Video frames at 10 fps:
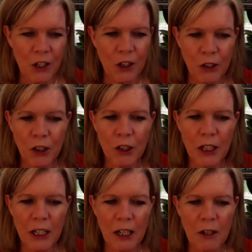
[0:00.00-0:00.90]

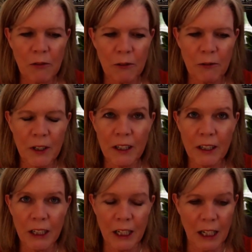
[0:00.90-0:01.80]
could
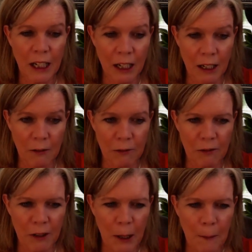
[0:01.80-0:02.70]
fulfill if